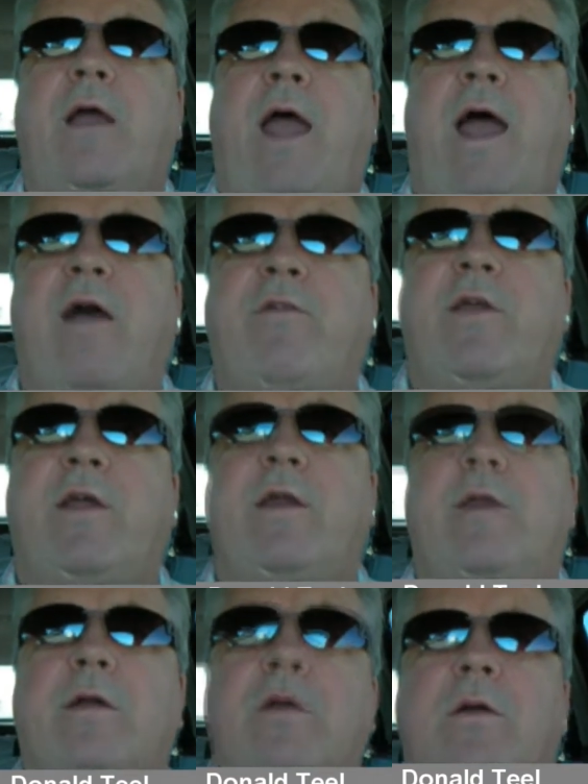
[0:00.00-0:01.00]

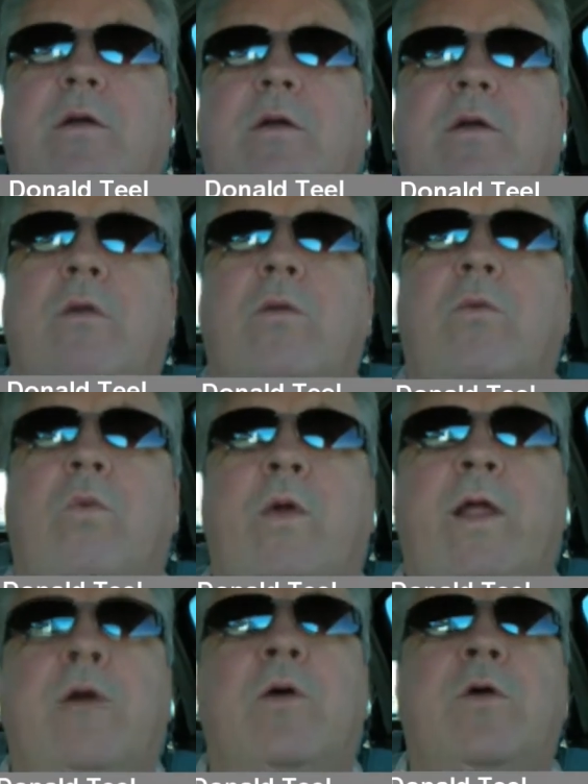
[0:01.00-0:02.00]
having
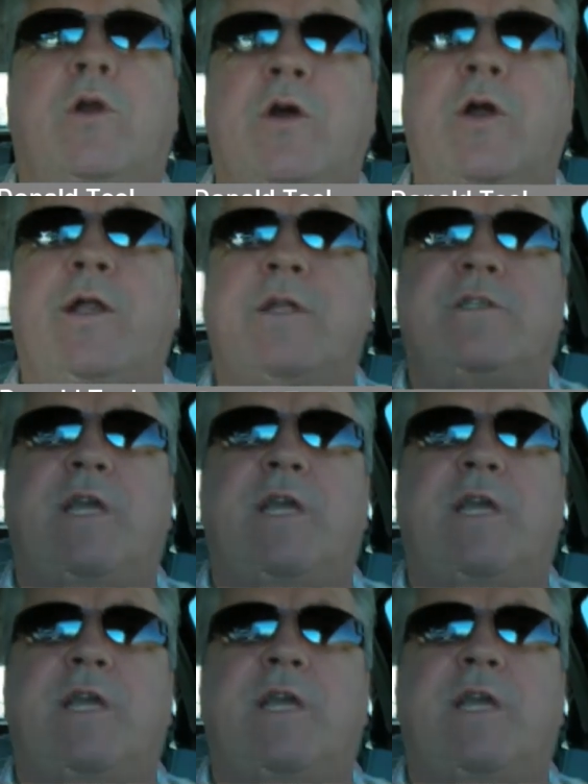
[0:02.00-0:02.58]
real good